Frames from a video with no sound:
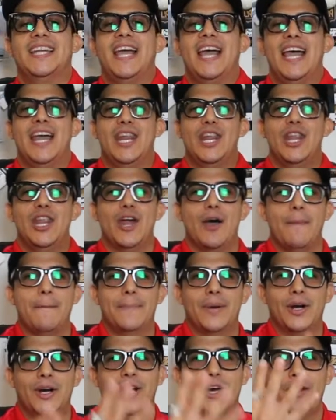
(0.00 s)
at
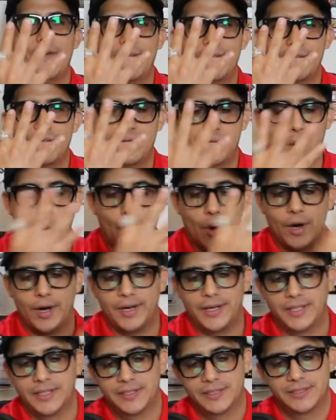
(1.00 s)
number
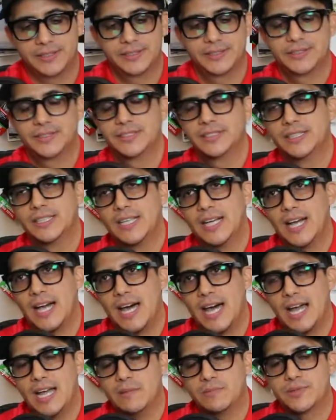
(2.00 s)
4.
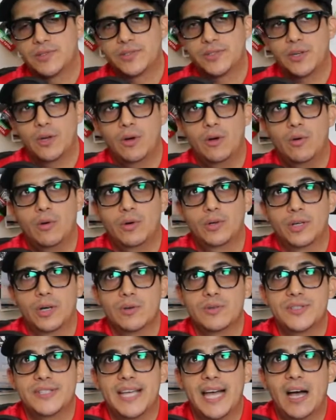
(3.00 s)
I am so
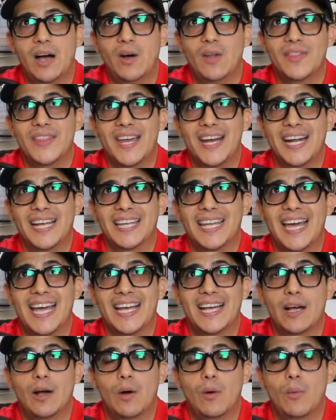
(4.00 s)
grossed out that I
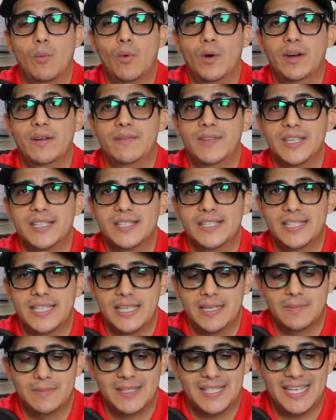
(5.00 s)
like one of this
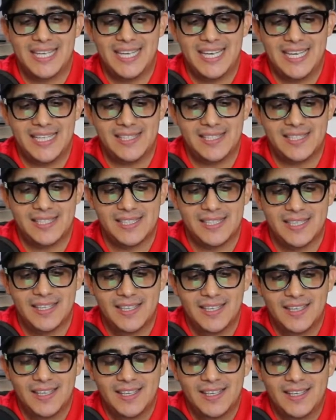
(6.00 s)
team's kits.
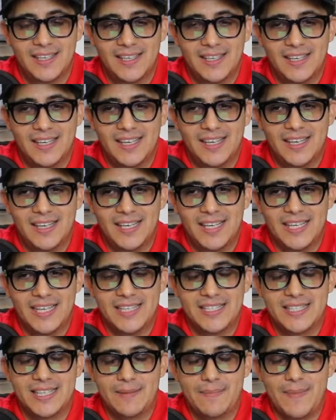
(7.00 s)
It
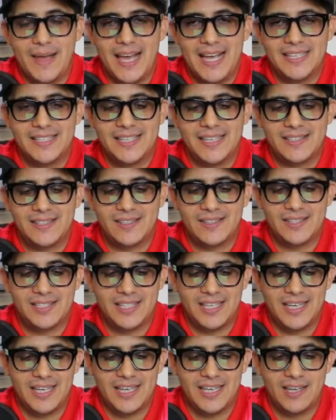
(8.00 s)
is the Manchester
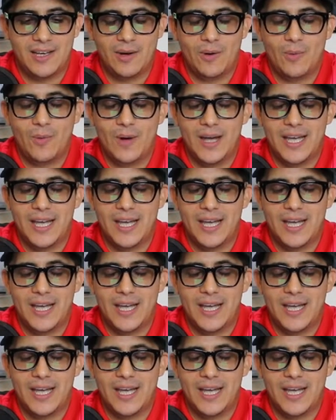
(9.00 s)
City away